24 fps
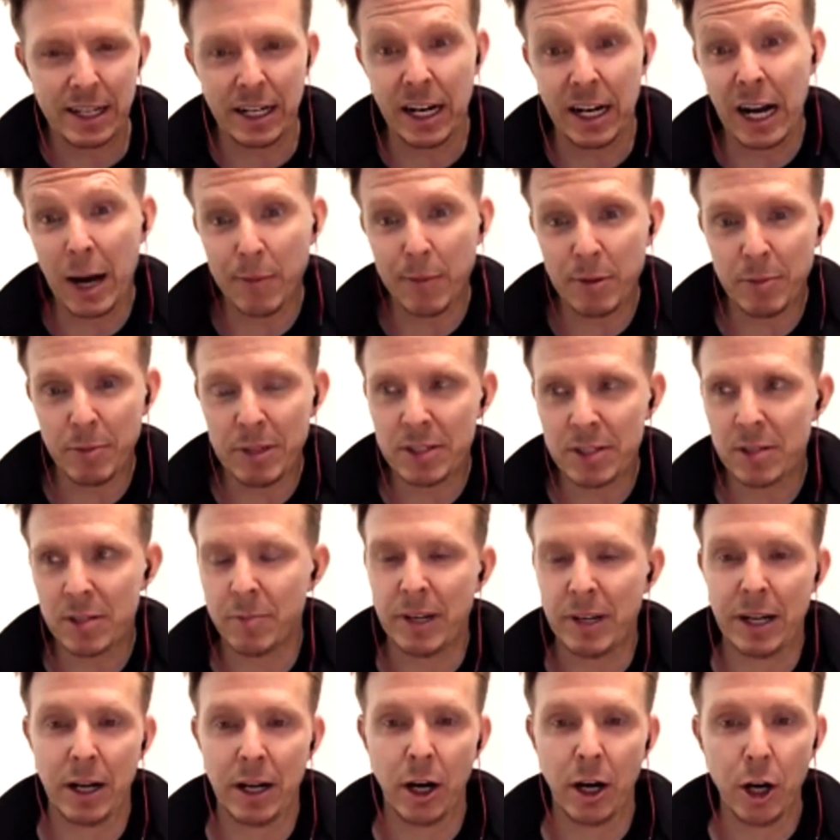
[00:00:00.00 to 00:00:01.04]
and an optimism
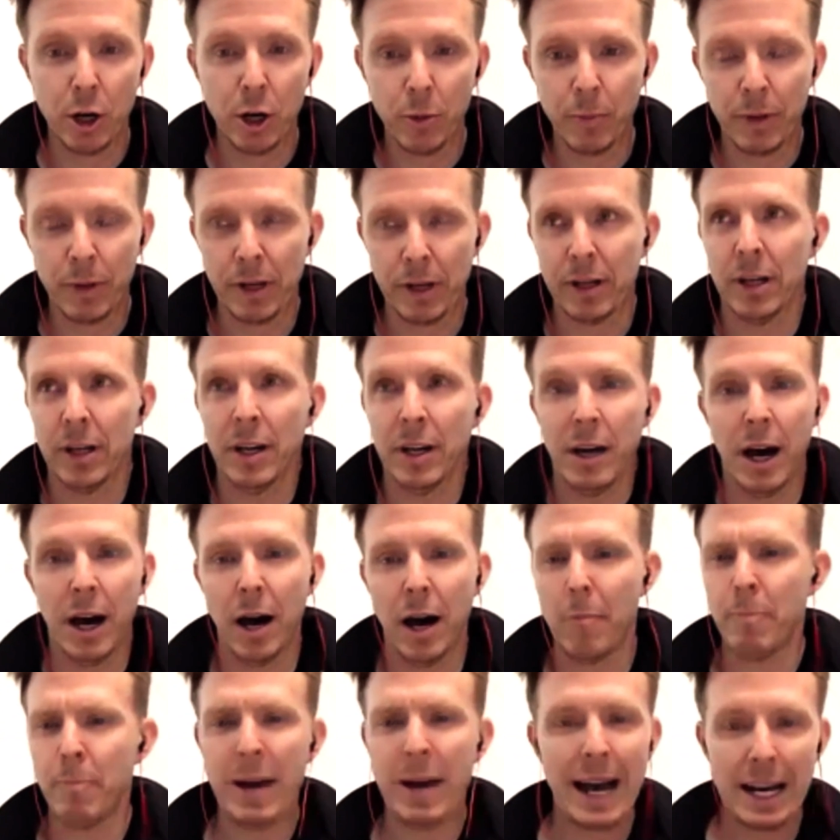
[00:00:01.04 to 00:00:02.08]
and a hope and a,
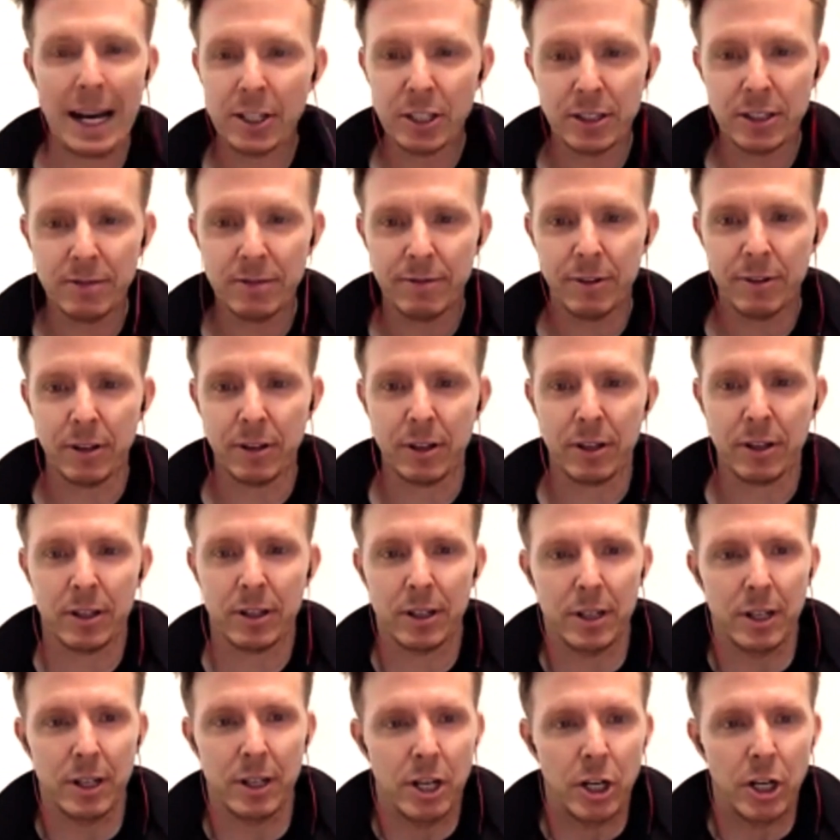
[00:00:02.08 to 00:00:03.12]
a passion for
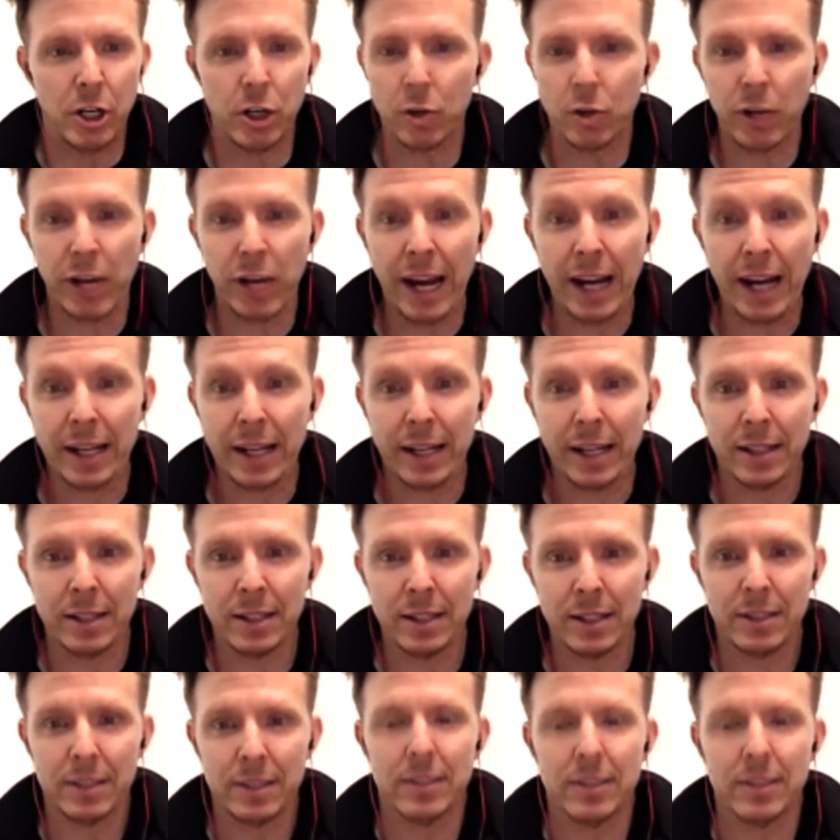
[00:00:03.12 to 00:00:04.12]
creating.